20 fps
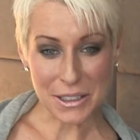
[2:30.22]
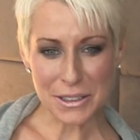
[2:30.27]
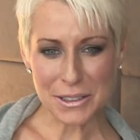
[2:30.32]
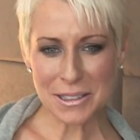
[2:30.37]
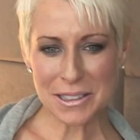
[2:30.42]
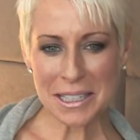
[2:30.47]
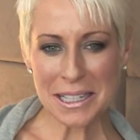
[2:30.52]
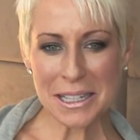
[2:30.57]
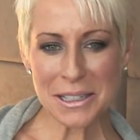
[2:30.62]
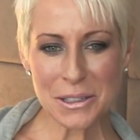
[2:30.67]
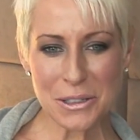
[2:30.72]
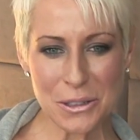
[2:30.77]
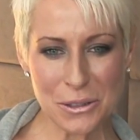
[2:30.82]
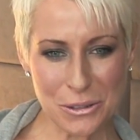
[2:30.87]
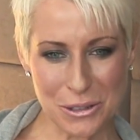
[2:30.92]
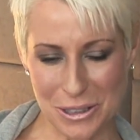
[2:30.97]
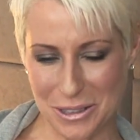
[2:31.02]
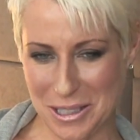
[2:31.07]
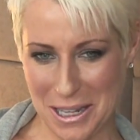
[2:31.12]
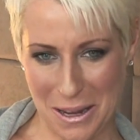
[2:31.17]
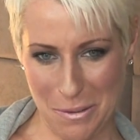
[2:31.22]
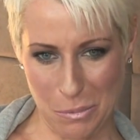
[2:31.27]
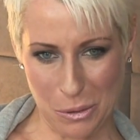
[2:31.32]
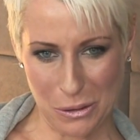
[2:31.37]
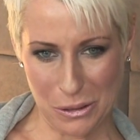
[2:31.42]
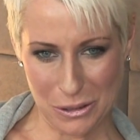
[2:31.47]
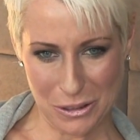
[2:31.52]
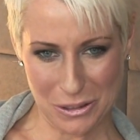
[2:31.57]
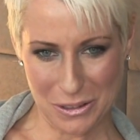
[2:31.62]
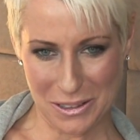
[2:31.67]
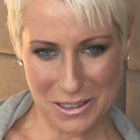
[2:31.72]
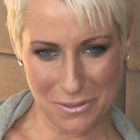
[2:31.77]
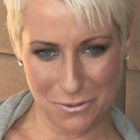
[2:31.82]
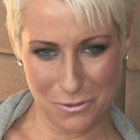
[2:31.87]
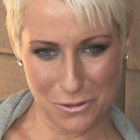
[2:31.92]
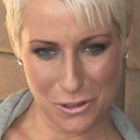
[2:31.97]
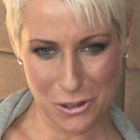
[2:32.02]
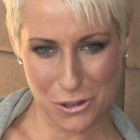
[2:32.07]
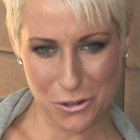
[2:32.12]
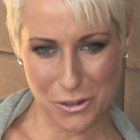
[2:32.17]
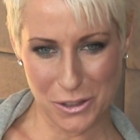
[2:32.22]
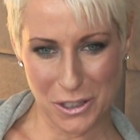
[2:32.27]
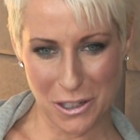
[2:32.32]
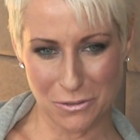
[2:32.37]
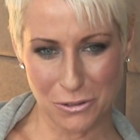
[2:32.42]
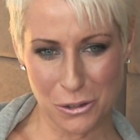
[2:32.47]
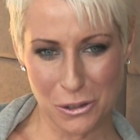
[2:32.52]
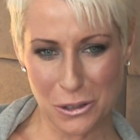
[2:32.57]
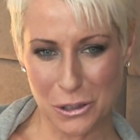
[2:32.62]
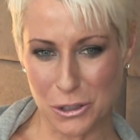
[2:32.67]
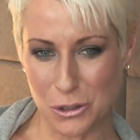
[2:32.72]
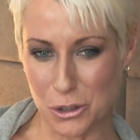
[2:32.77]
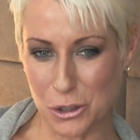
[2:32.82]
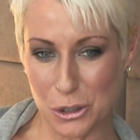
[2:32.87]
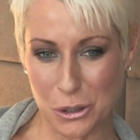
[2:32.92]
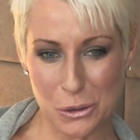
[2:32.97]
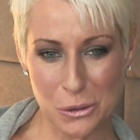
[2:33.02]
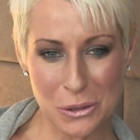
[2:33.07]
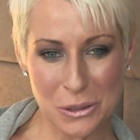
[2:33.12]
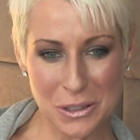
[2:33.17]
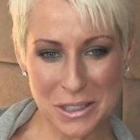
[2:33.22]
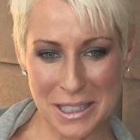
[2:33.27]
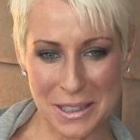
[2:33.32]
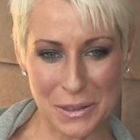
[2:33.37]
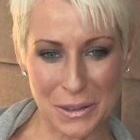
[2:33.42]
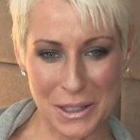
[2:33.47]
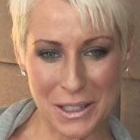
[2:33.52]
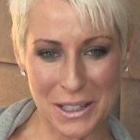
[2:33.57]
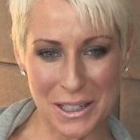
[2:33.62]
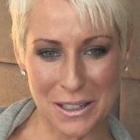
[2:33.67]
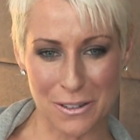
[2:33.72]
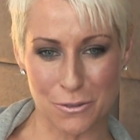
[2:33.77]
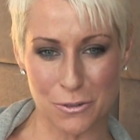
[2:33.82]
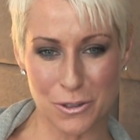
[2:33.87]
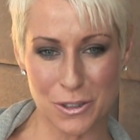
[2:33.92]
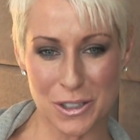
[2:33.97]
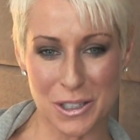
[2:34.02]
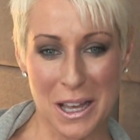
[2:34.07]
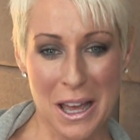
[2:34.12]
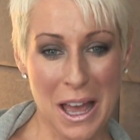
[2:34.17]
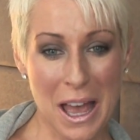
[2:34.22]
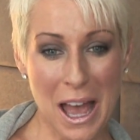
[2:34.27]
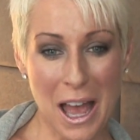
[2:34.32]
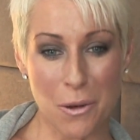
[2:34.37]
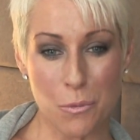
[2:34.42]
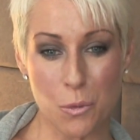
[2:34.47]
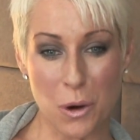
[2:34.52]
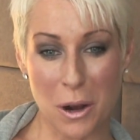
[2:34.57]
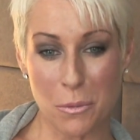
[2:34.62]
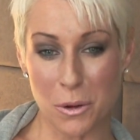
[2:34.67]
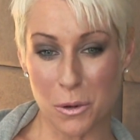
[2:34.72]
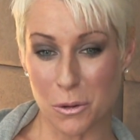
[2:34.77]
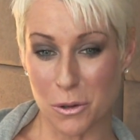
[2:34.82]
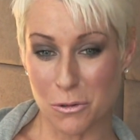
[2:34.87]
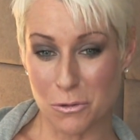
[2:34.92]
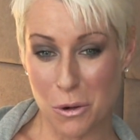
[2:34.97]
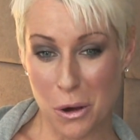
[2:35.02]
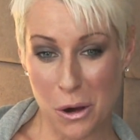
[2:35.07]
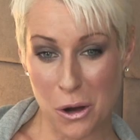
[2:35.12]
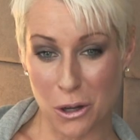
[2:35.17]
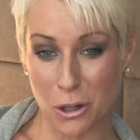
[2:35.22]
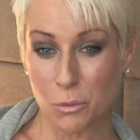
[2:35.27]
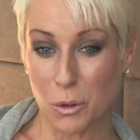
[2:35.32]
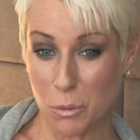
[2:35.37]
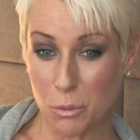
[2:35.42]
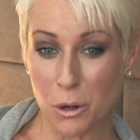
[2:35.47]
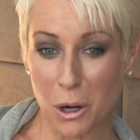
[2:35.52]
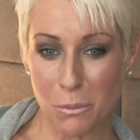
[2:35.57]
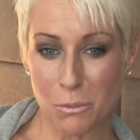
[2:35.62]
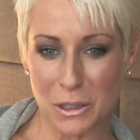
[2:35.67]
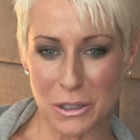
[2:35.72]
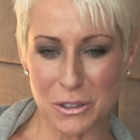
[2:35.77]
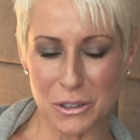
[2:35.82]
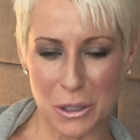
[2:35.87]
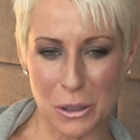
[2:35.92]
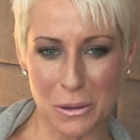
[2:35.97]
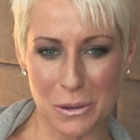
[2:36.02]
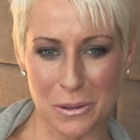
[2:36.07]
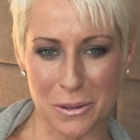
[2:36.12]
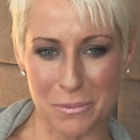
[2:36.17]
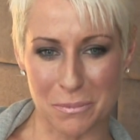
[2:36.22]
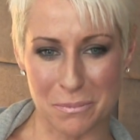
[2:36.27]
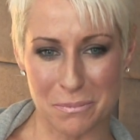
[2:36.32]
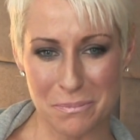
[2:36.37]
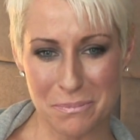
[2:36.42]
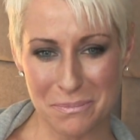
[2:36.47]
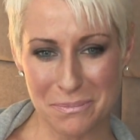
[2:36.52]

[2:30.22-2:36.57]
Continued to take personal inventory of all the jewels and the gifts, and when we were wrong, we promptly sold them.